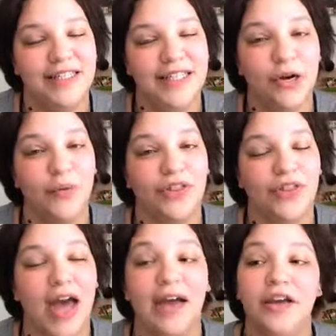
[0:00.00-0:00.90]
deal with
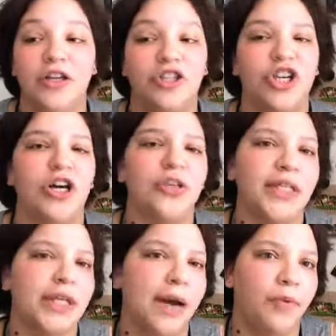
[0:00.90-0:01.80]
that. She also
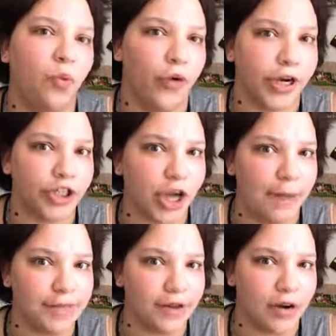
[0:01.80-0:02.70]
has a couple
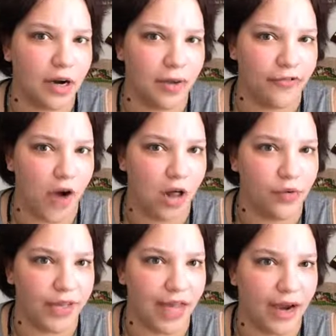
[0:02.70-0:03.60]
workshops that are going to be
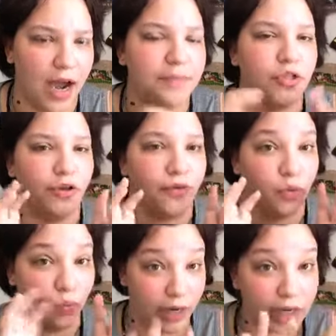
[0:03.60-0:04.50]
following that up, so if
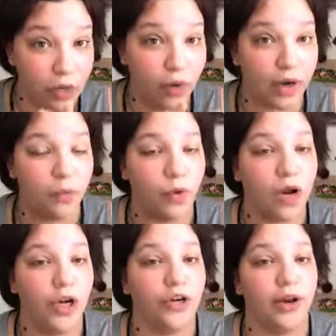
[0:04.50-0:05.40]
you really want to
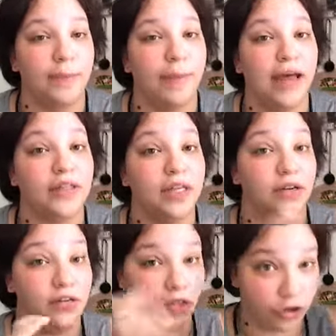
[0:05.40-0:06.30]
work on your empath
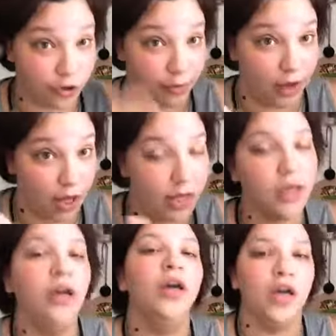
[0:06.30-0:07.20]
skills and on your
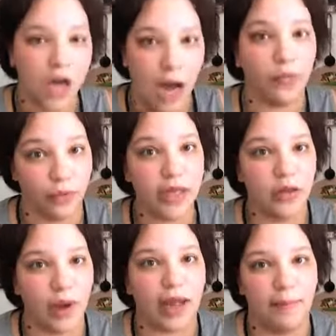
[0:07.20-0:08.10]
blocking, I
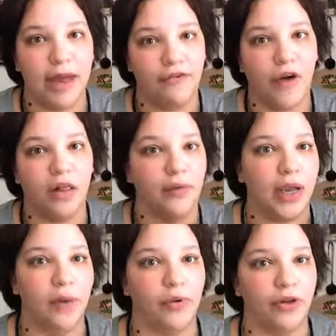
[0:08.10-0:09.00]
really recommend
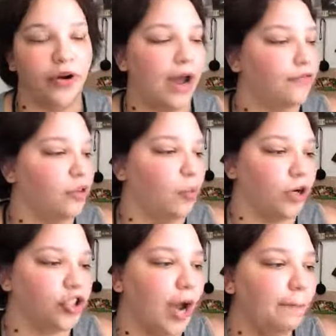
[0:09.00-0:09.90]
following up with her after the
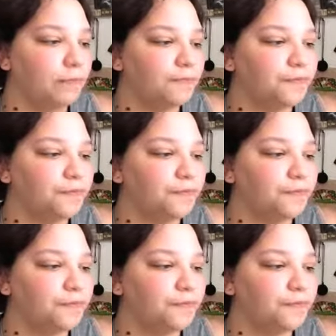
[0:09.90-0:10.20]
workshop.